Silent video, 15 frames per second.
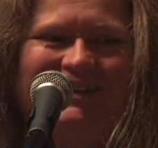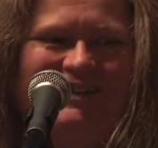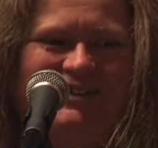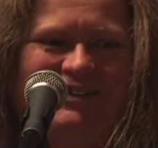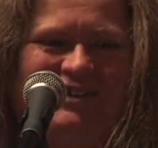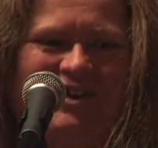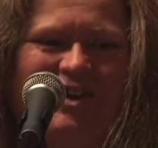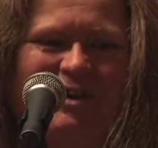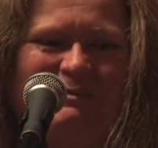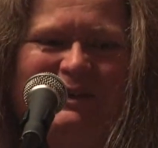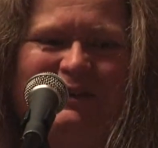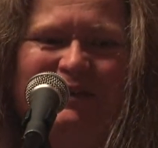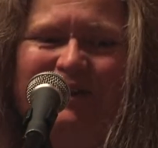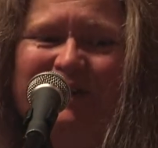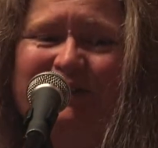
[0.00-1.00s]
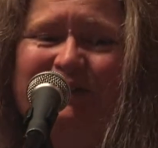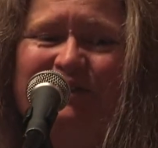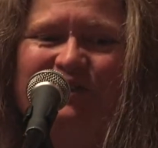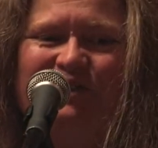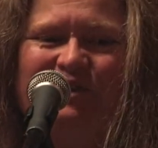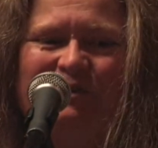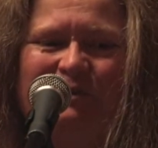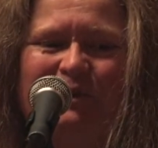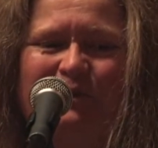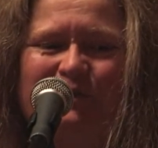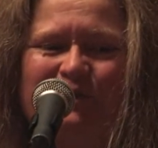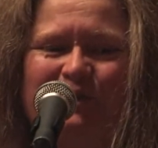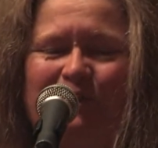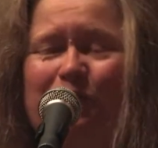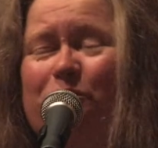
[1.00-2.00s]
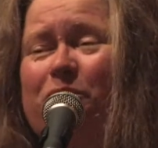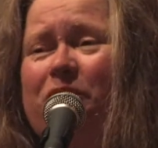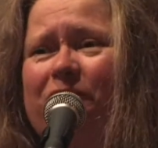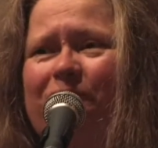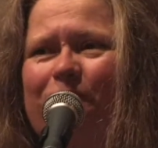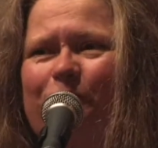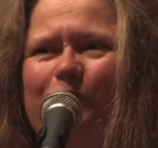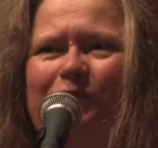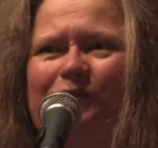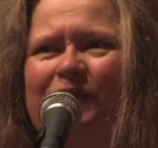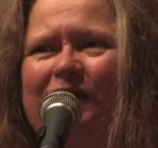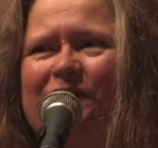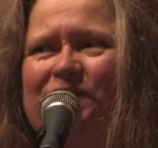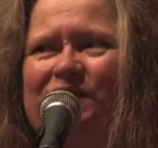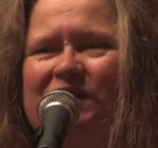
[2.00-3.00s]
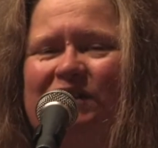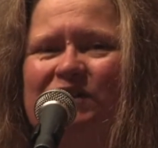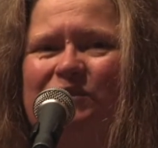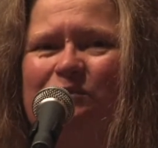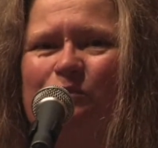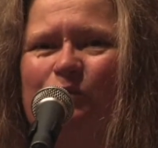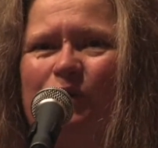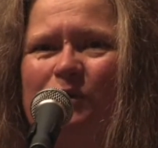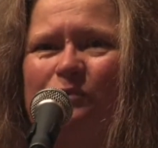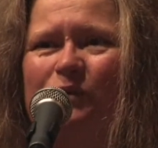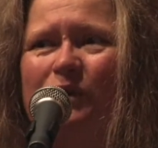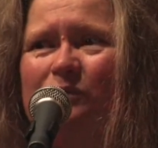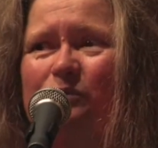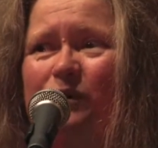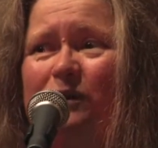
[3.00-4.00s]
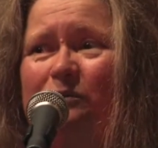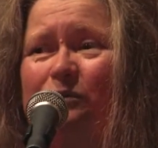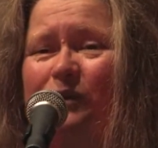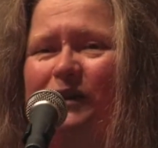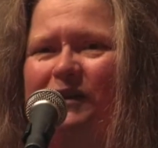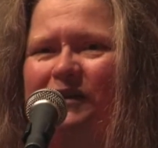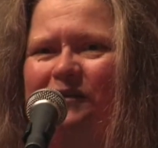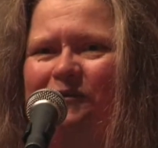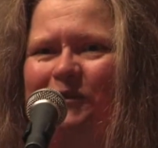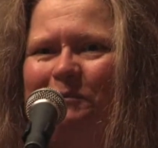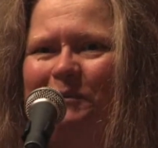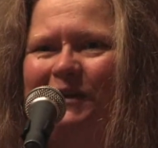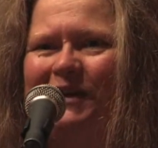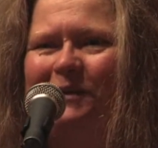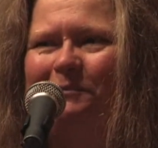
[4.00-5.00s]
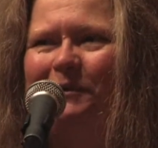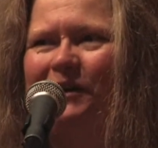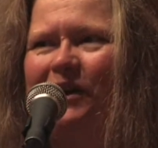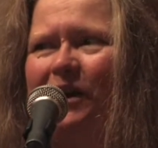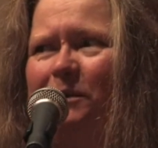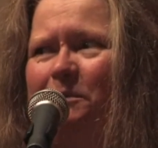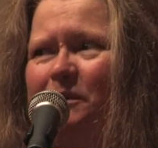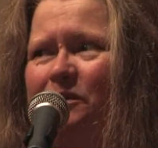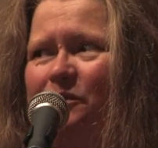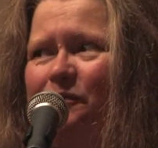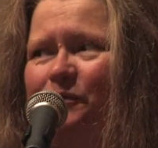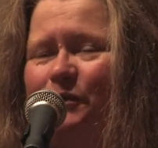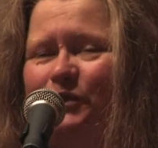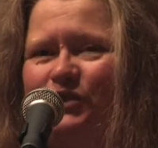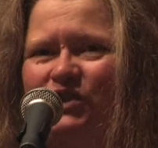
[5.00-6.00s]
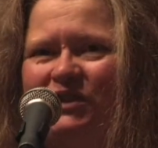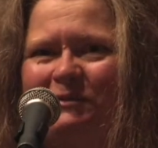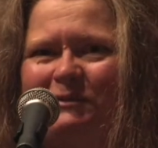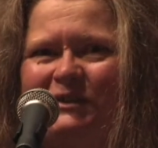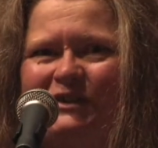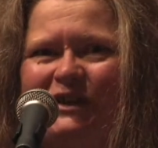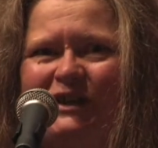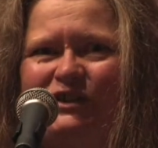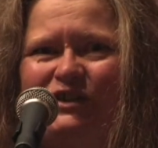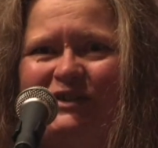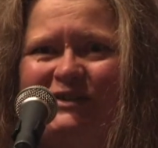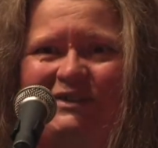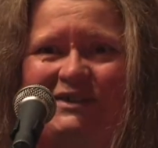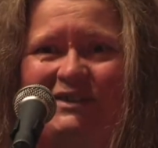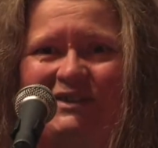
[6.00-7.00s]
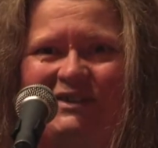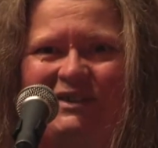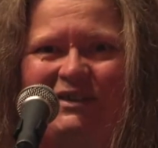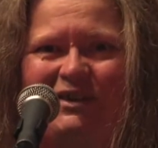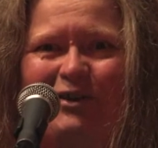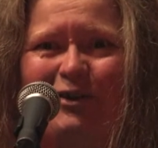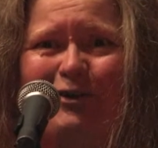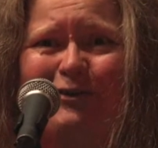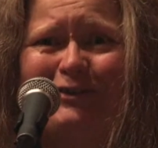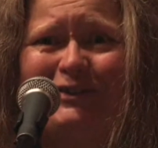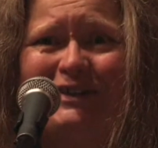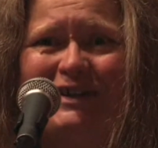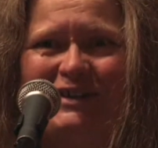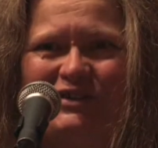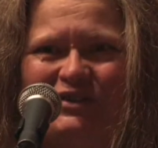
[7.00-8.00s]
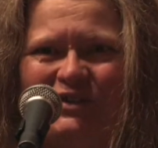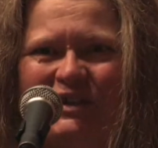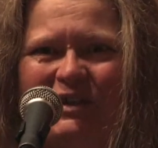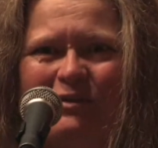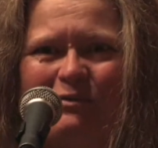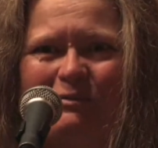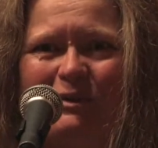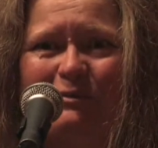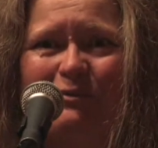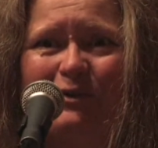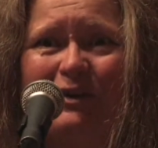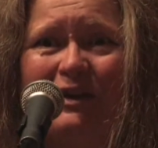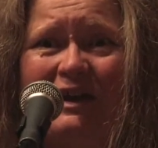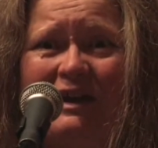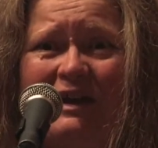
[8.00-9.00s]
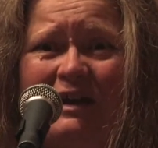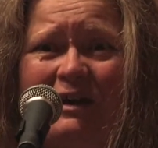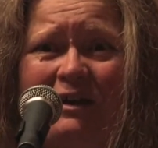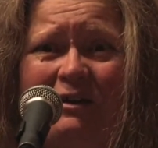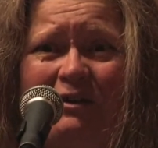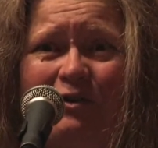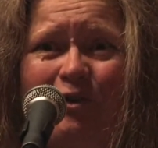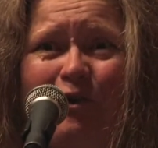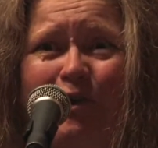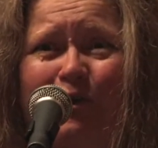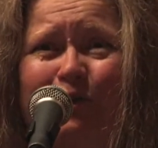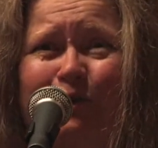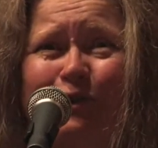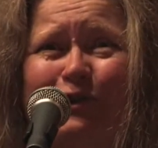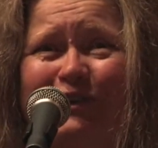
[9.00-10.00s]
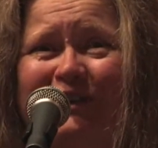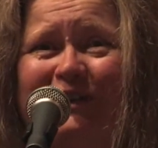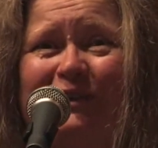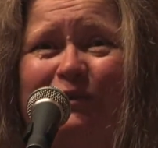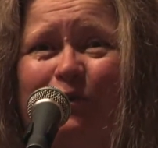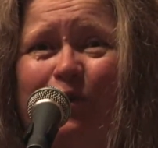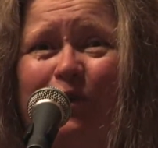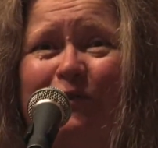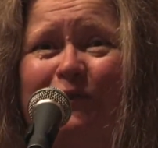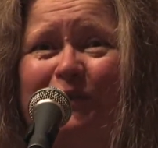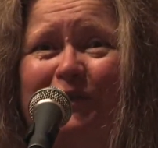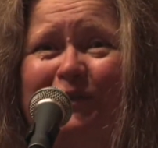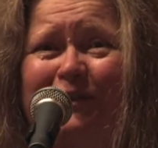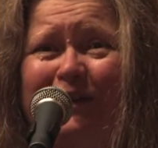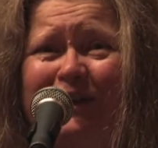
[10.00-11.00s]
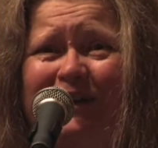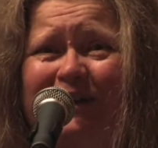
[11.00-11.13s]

The comment line is 202 456 1111. If you pick up a copy of the Fukushima Digest, it's in there in case you can't remember it. Call early and often.